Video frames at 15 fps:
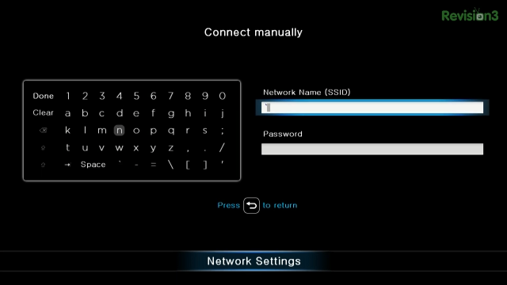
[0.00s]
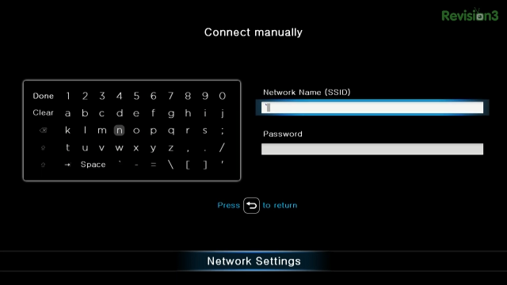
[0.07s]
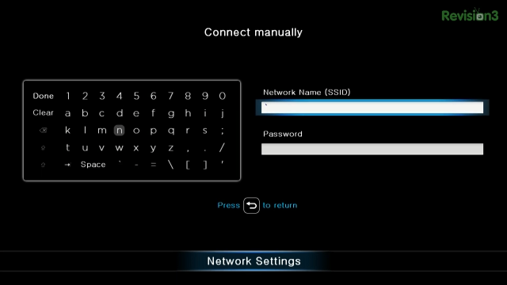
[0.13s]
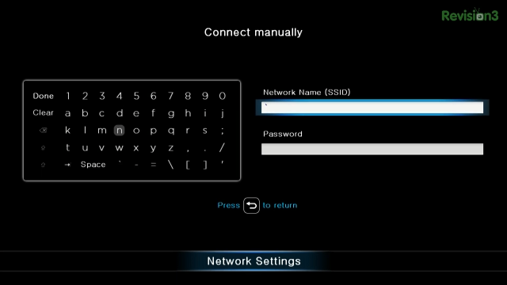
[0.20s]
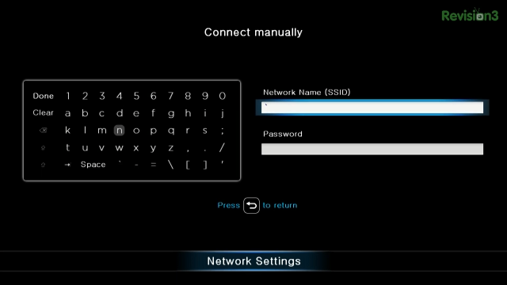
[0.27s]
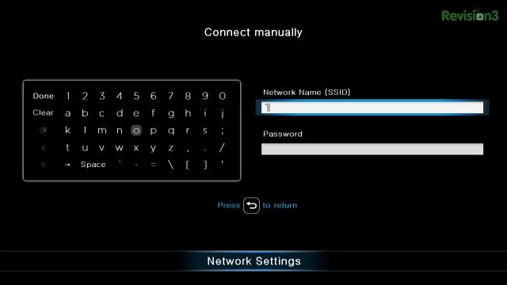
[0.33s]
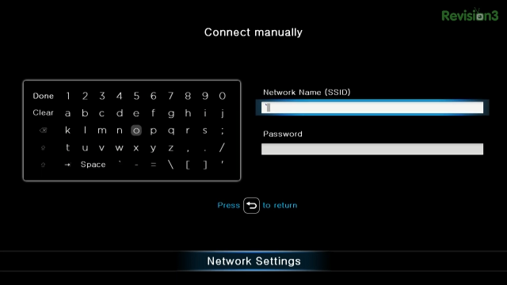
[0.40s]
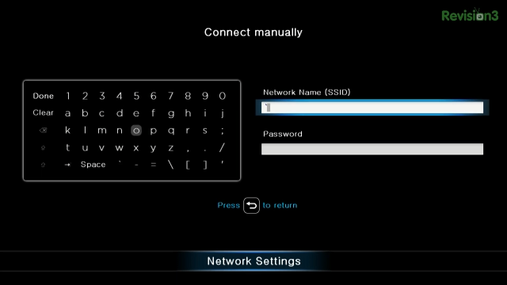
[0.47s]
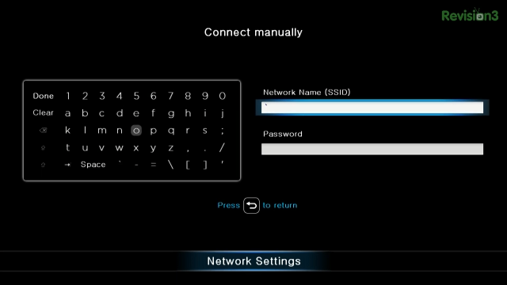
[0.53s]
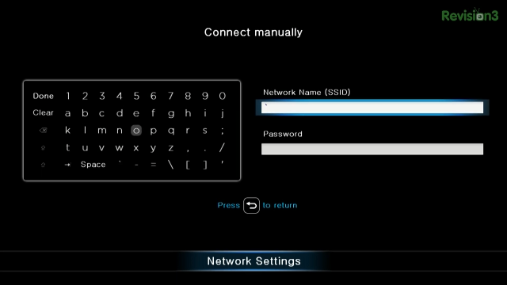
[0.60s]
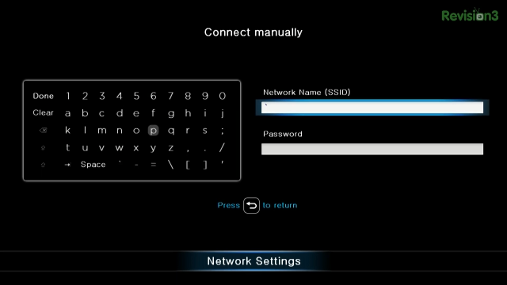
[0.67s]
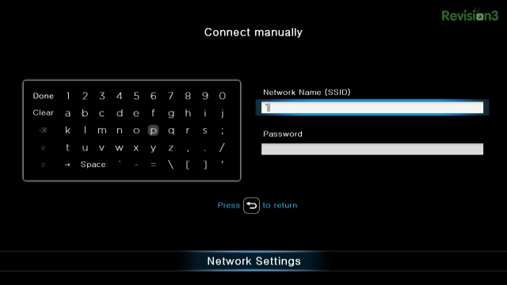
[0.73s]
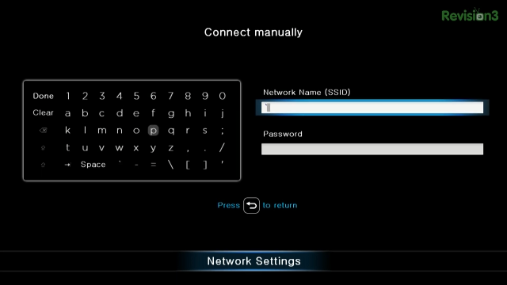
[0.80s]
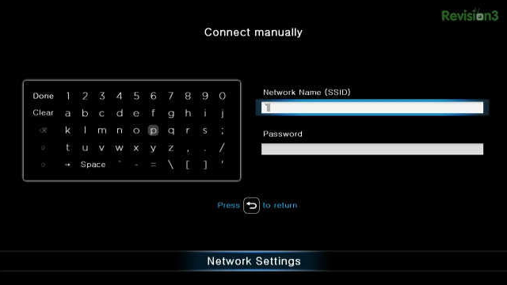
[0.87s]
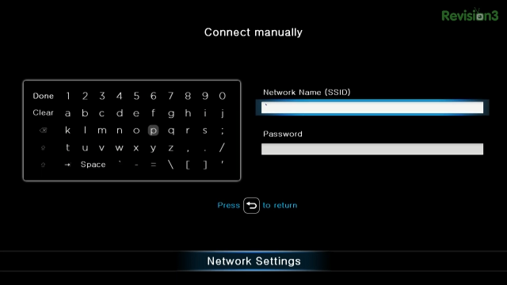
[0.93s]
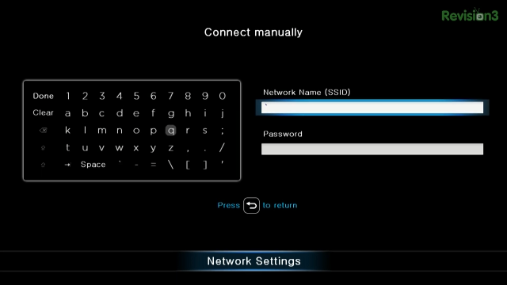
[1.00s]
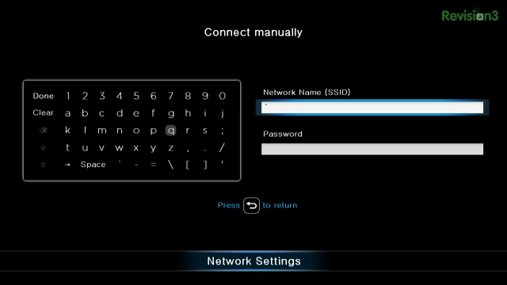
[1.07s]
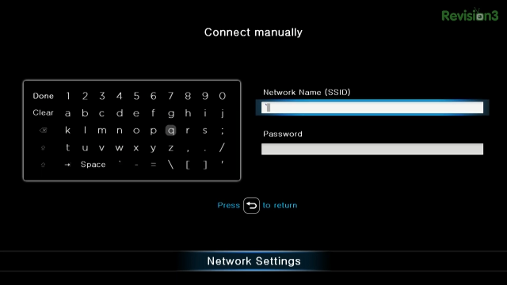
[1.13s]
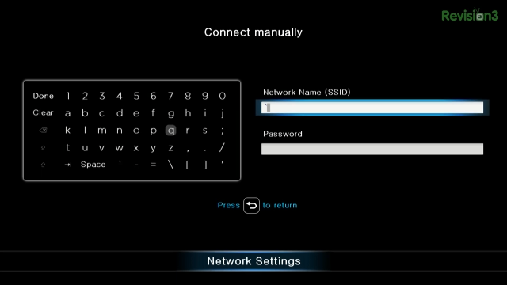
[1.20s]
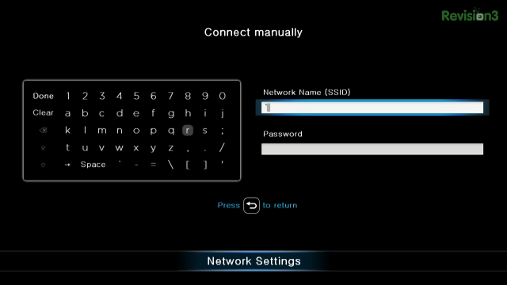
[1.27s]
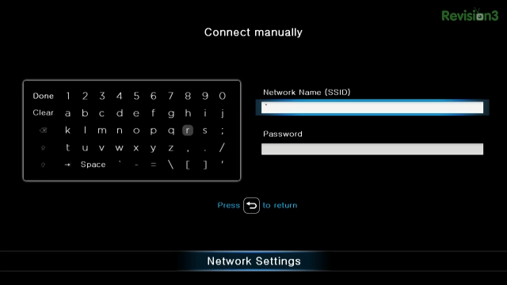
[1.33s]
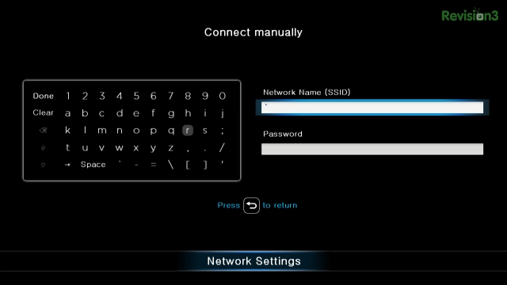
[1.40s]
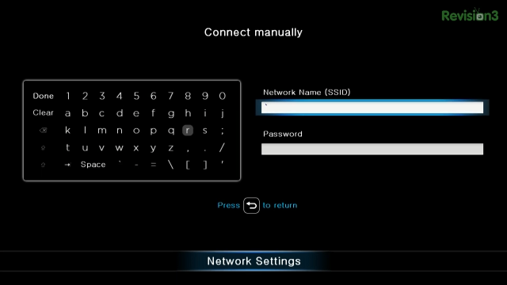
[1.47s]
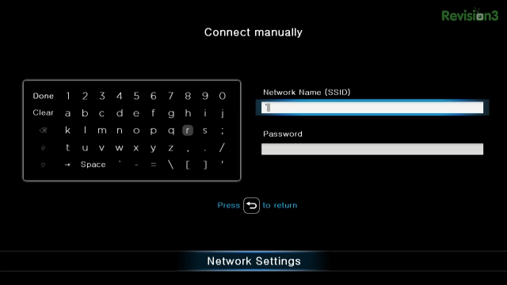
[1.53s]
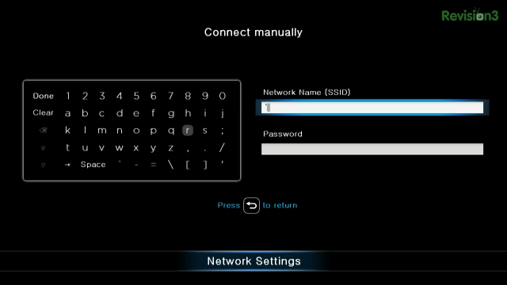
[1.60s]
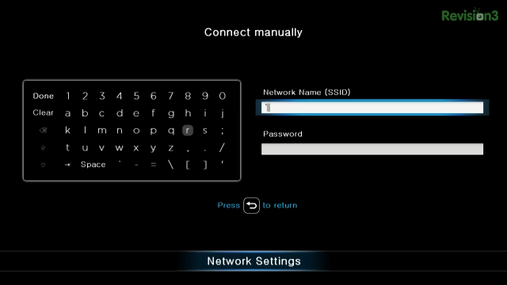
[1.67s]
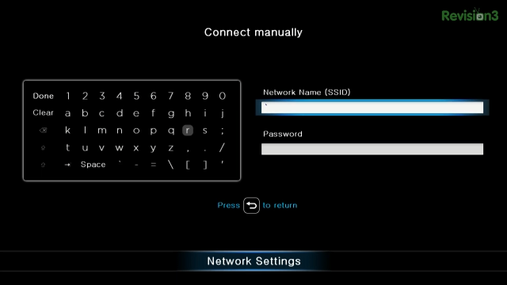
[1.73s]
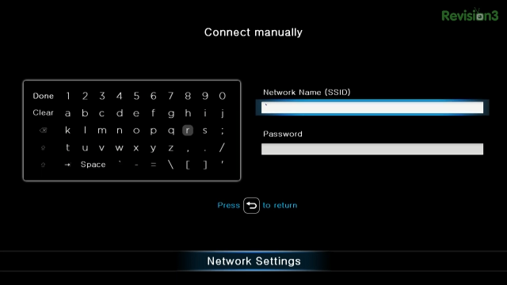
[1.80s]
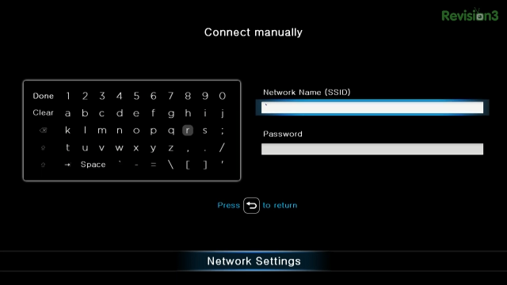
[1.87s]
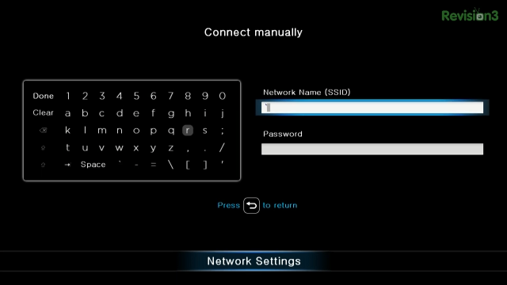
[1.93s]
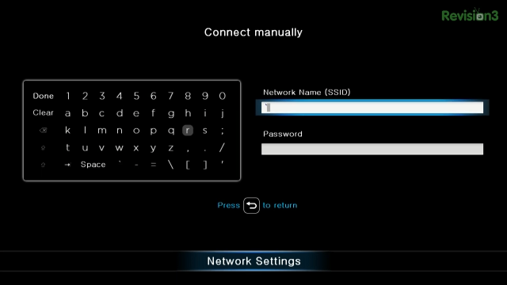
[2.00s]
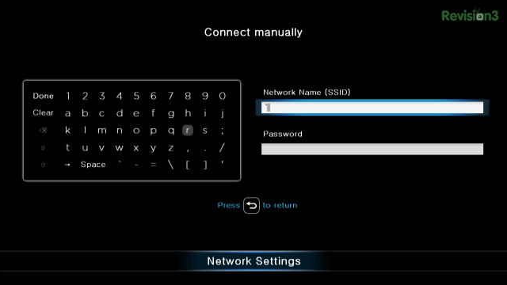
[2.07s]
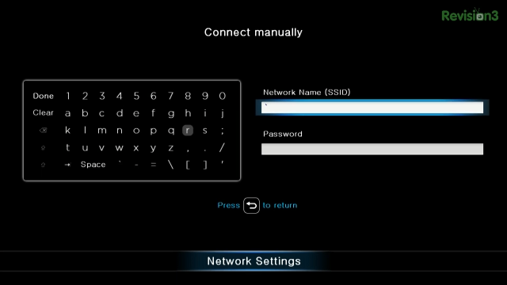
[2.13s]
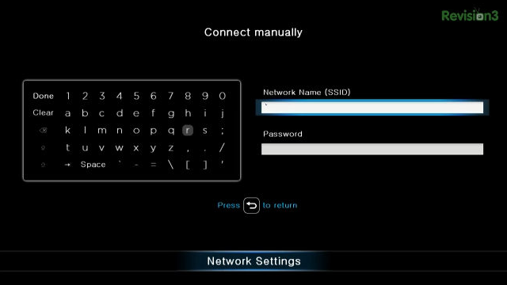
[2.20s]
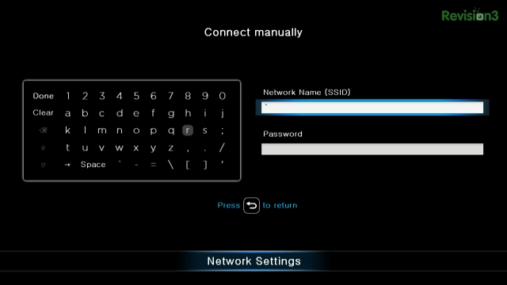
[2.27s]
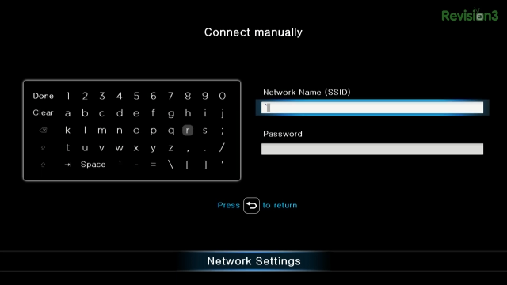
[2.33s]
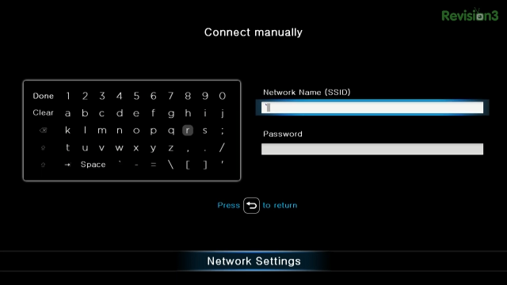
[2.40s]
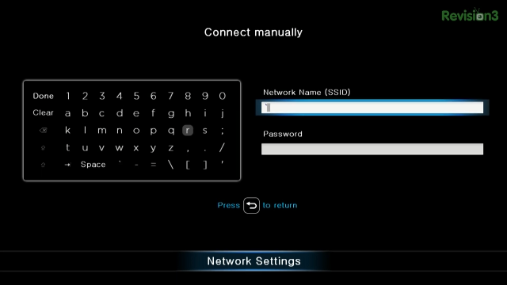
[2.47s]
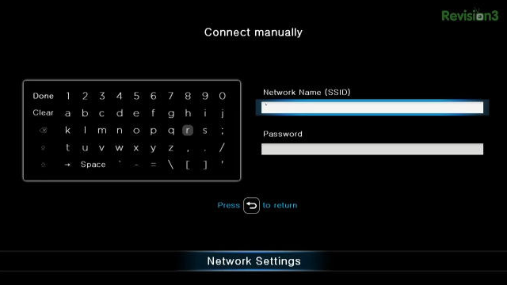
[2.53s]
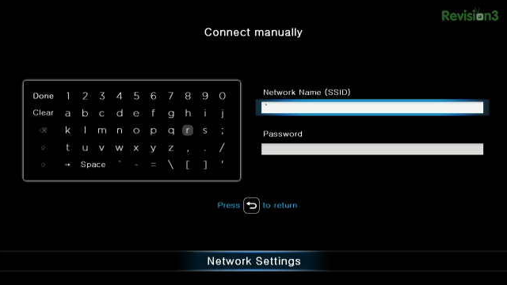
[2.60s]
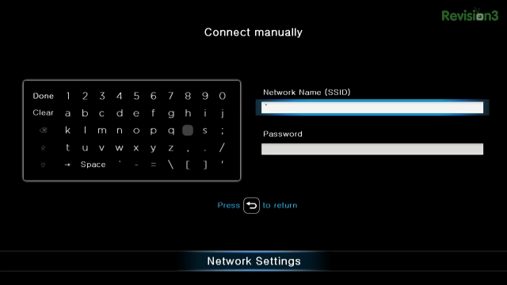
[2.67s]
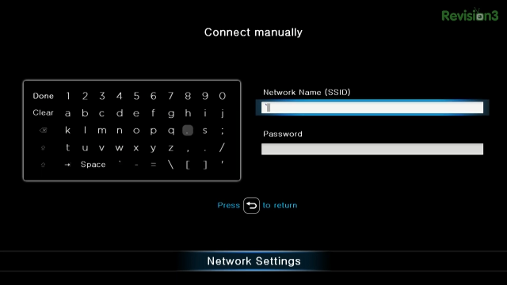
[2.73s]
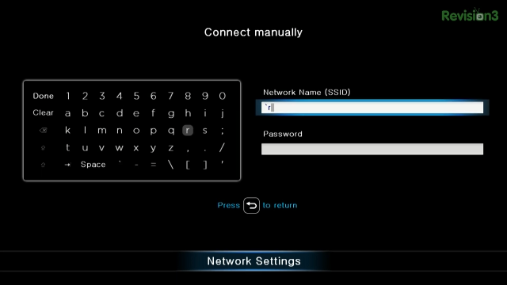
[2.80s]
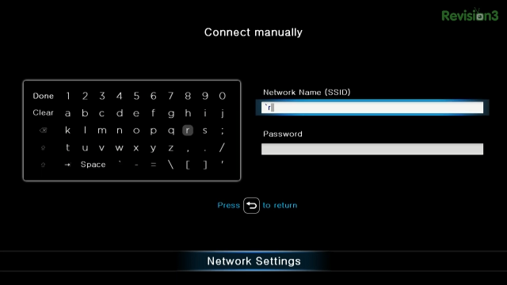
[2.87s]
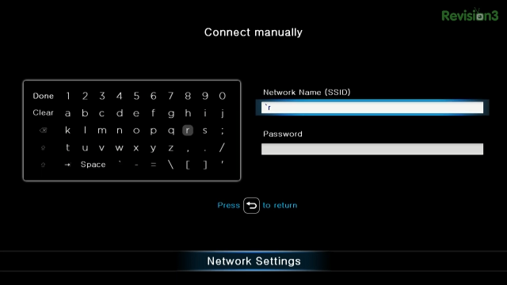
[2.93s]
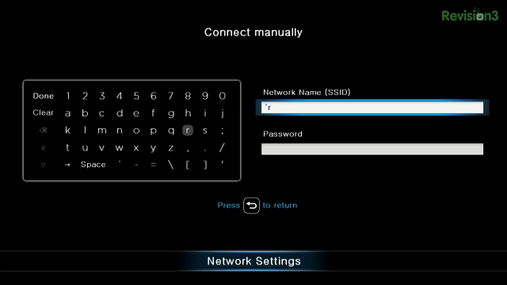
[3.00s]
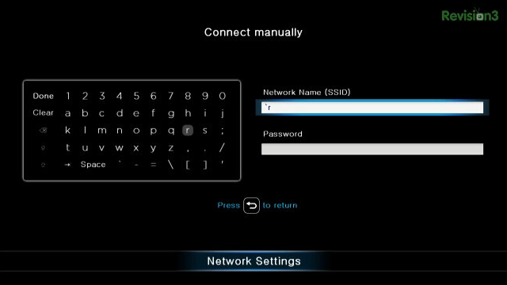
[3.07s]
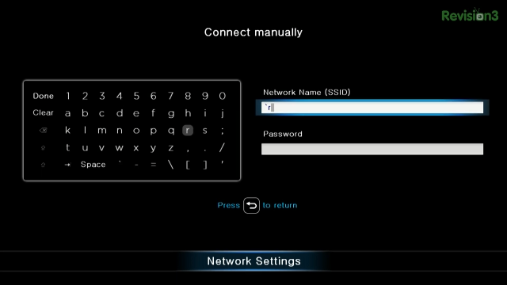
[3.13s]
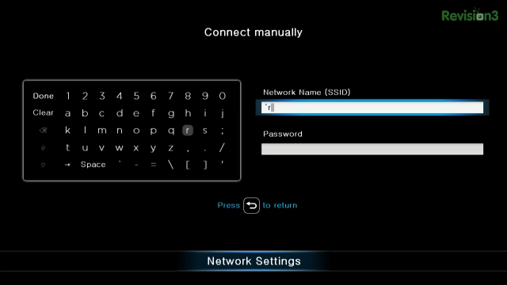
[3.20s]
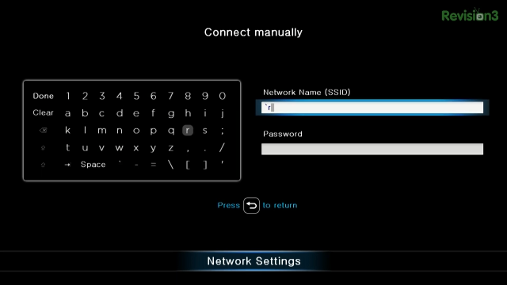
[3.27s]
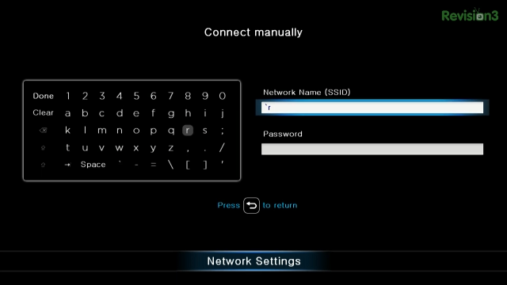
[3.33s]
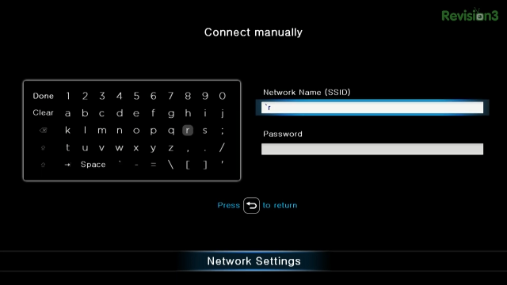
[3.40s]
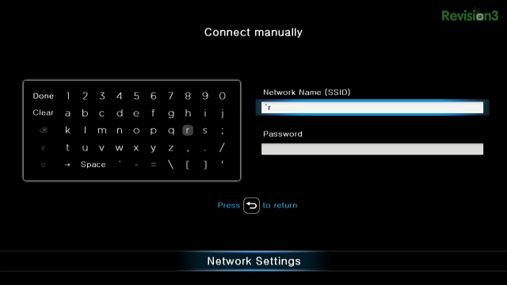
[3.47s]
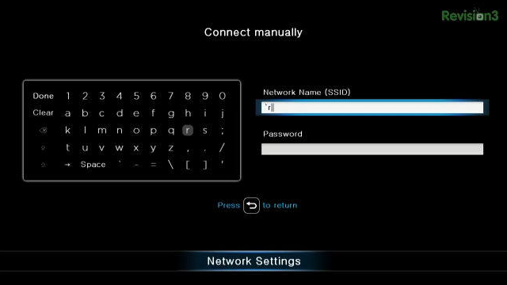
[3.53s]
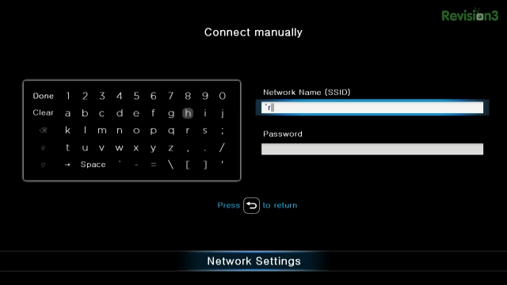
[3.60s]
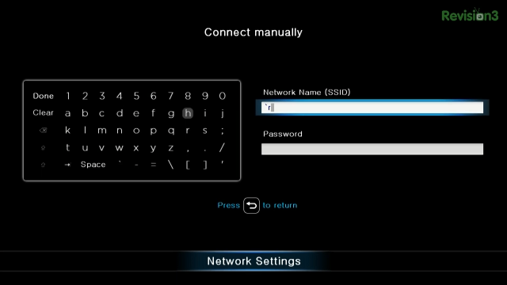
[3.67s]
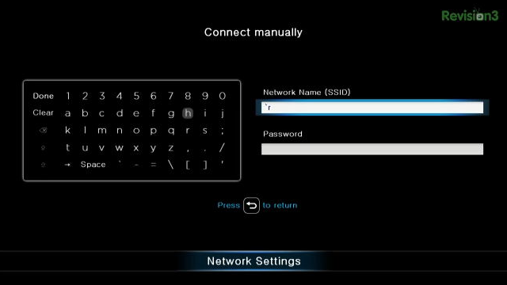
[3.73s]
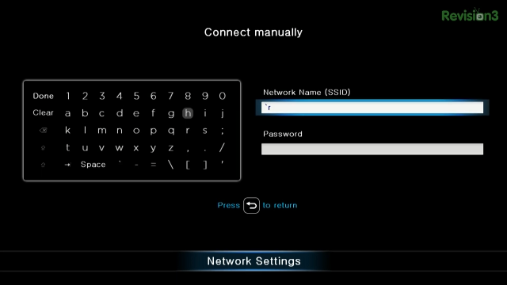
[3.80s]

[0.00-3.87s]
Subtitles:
[unreadable: no face in view]